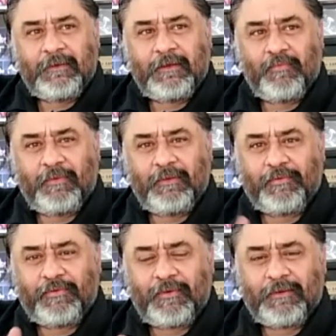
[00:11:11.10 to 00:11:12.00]
when they
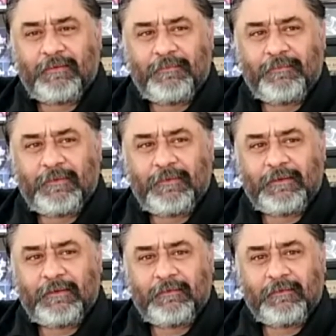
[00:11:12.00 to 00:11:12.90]
were talking,
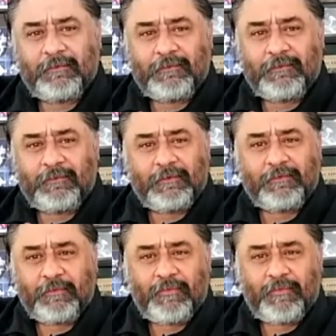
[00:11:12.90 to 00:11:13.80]
and it's
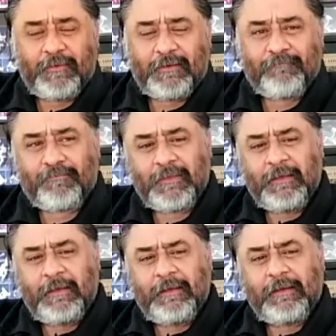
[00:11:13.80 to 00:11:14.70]
going to be the one.
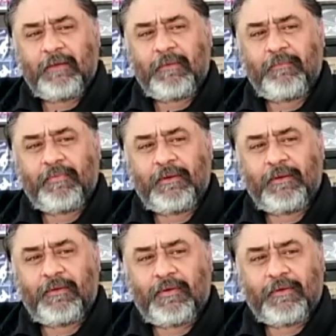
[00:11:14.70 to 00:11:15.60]
And I
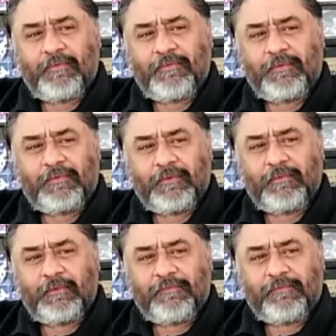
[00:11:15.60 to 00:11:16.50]
remember in August,
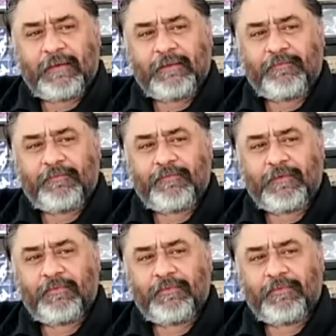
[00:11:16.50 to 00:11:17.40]
so the
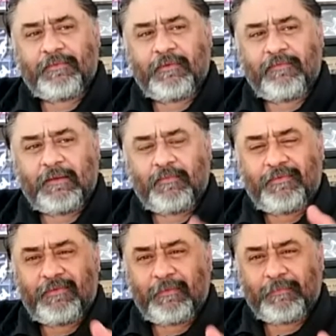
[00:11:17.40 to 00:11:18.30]
first fight I was
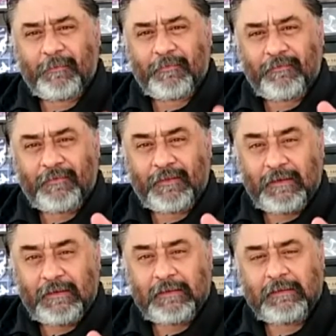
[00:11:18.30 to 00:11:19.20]
fighting was September
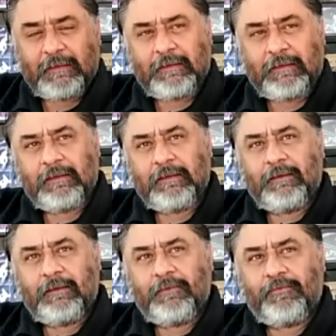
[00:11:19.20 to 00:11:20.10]
17th.
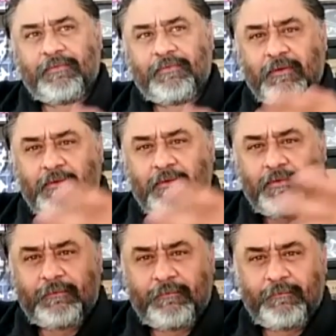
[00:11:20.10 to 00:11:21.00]
So I was going
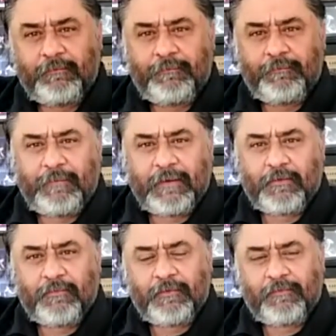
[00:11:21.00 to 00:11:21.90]
to go
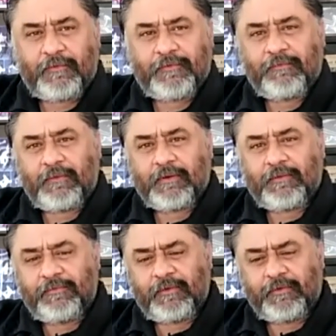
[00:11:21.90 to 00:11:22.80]
back over there 1st
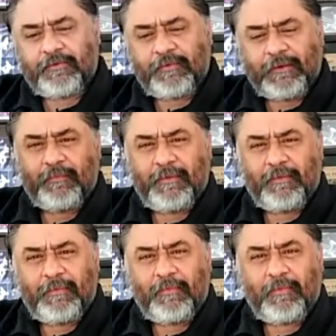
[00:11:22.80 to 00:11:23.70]
of August to start
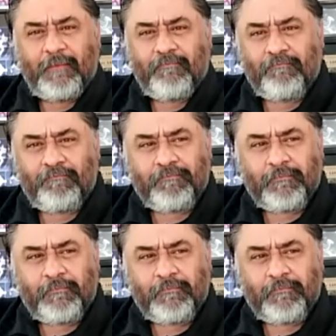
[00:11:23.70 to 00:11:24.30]
training for me to be ready.